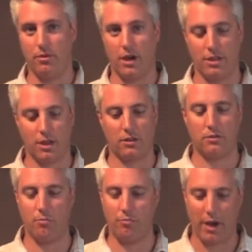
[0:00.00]
I think it's
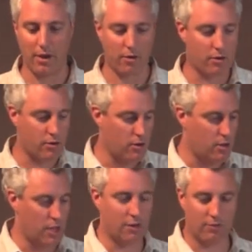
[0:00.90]
a better
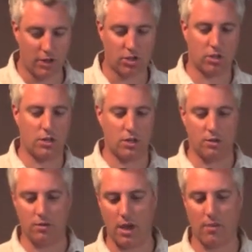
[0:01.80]
invention
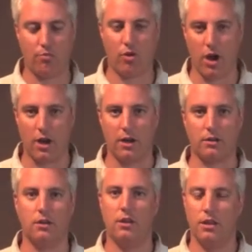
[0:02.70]
and
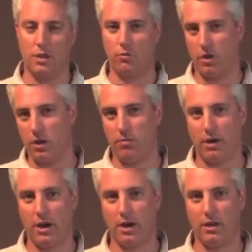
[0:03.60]
product than what you
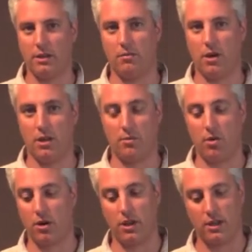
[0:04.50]
buy on the
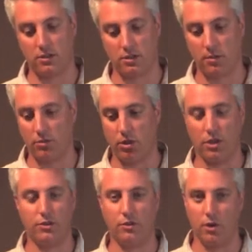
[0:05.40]
market. And something you
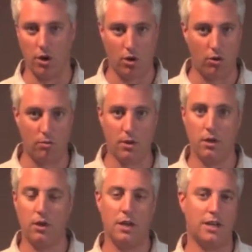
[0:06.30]
can do at home.
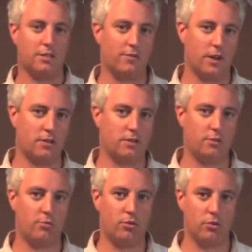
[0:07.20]
It's very
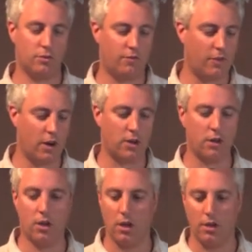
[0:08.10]
simple,
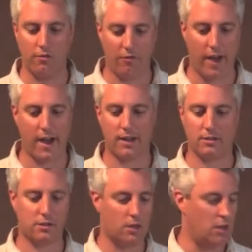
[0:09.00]
fun,
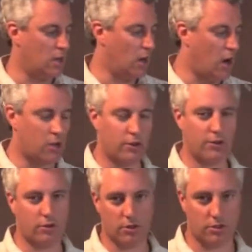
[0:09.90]
fast. All you're
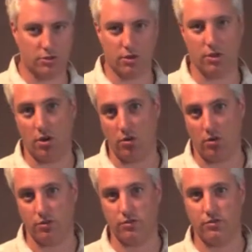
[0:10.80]
doing is drilling
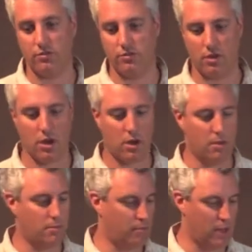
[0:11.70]
holes.
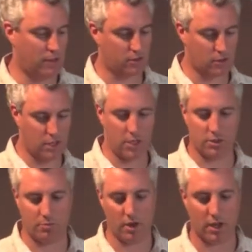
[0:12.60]
Basically,
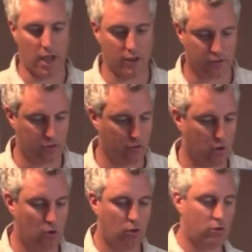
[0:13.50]
each bucket has 2
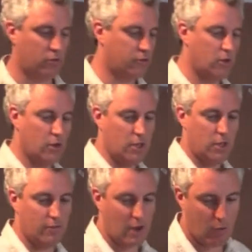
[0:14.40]
holes.
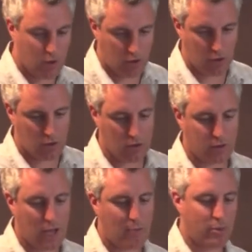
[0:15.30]
You've got 1 hole in
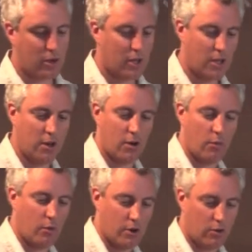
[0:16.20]
the top bucket here,
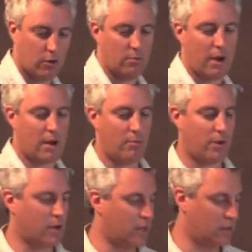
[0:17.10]
1 hole in the bottom
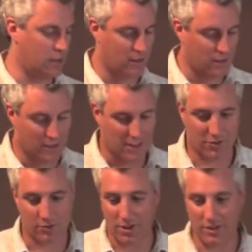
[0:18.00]
bucket.
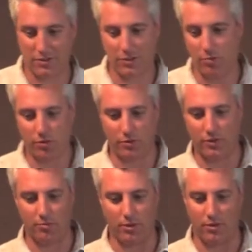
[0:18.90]
It's super
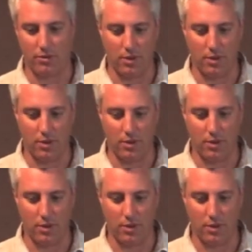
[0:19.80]
simple.